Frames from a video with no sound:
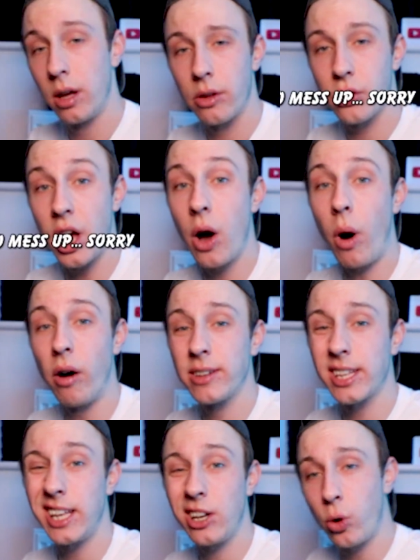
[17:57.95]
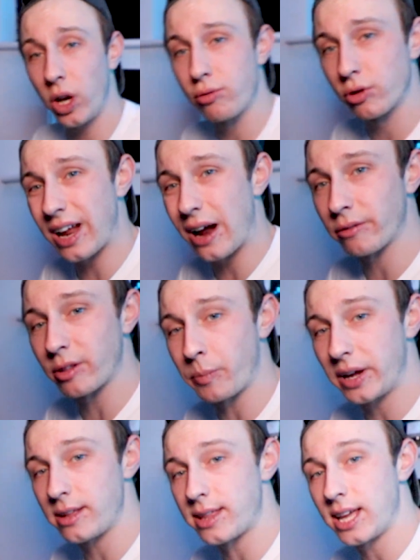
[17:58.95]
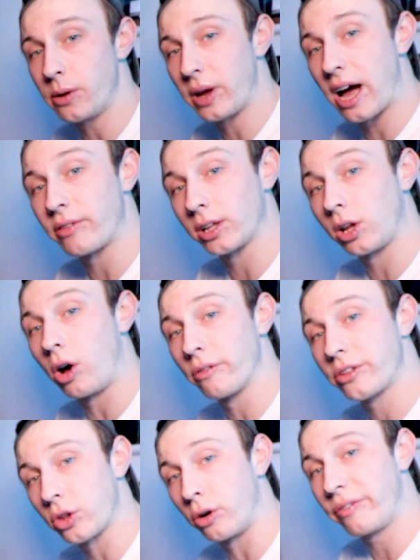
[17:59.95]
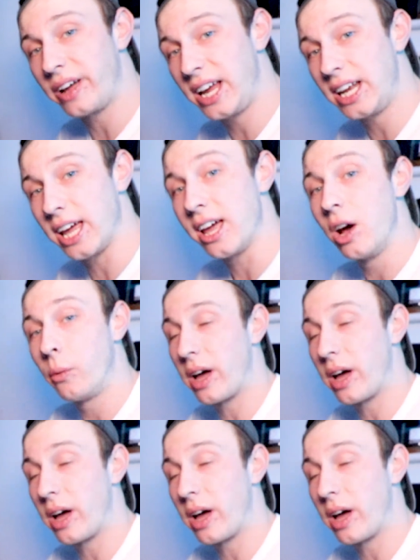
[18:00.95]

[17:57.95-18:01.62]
So obviously, quick rundown of the PC, we have a lot of stuff in it.